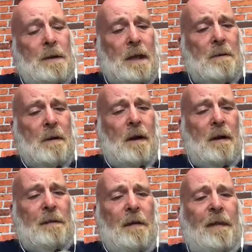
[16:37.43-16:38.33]
So
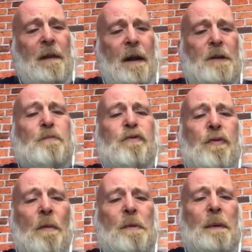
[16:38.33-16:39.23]
I think that's
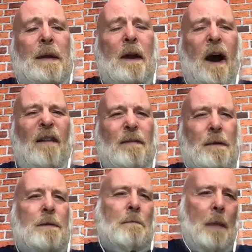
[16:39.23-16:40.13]
probably
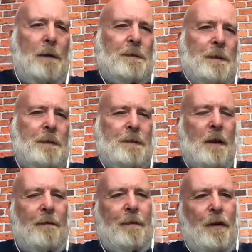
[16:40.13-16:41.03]
covered most of the
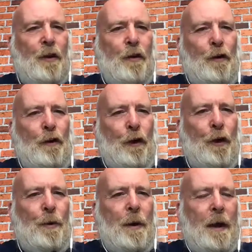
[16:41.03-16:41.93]
stuff that you can
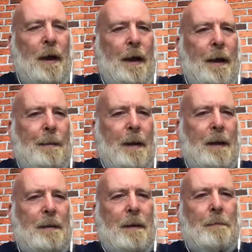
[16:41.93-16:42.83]
do,
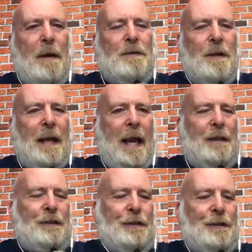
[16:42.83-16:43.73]
most of the
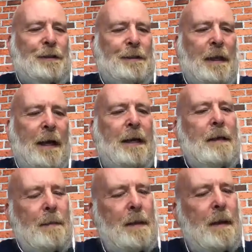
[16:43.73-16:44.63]
action you can take.
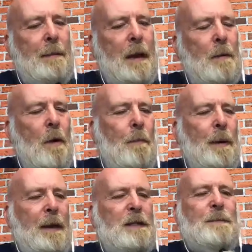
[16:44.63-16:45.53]
I mean, there may well
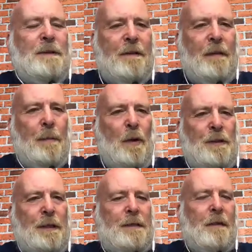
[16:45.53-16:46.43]
be specific
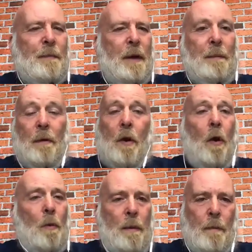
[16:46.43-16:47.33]
projects that people have
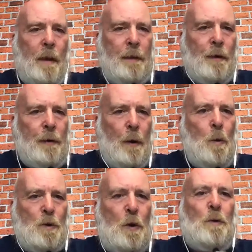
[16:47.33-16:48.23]
got when we're doing
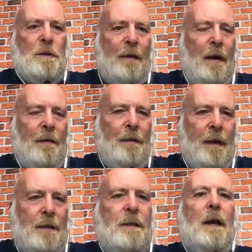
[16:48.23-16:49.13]
all sorts of other
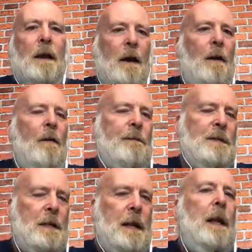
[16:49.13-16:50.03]
things, and
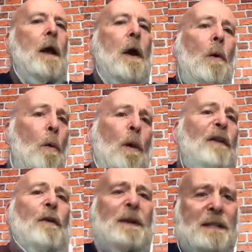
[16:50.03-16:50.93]
obviously
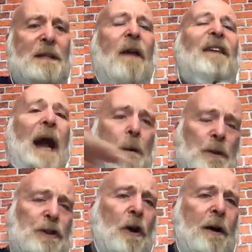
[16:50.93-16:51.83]
we're doing stuff
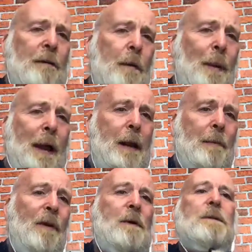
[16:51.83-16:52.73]
outside of the
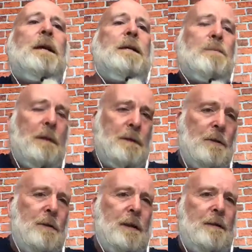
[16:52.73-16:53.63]
planning process. We're
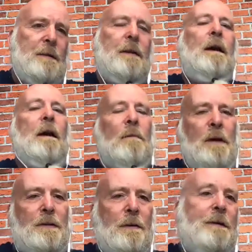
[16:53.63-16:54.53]
talking to
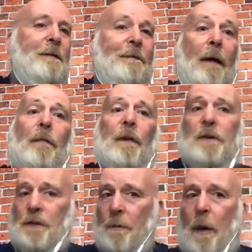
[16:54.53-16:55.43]

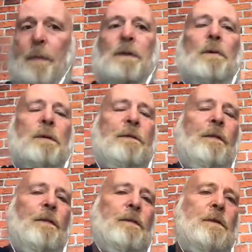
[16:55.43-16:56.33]
funders. You might be
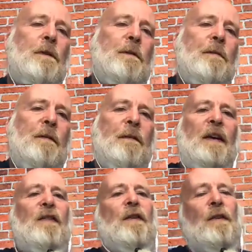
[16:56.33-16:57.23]
looking for
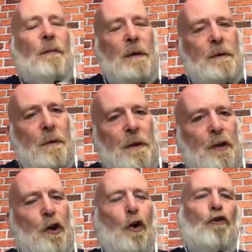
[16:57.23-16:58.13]
investors. We're talking
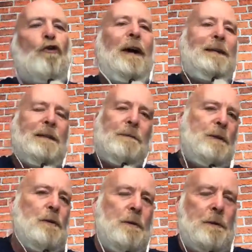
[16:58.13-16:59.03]
to contractors. We're
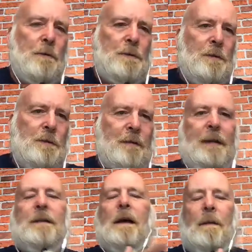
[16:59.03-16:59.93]
talking to all sorts of
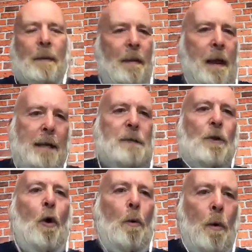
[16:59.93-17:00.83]
things. But that's
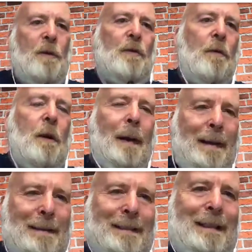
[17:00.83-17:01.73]
not what we're talking
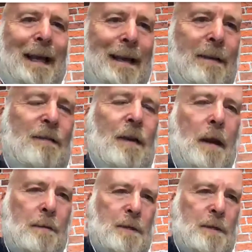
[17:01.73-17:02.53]
about today in this video.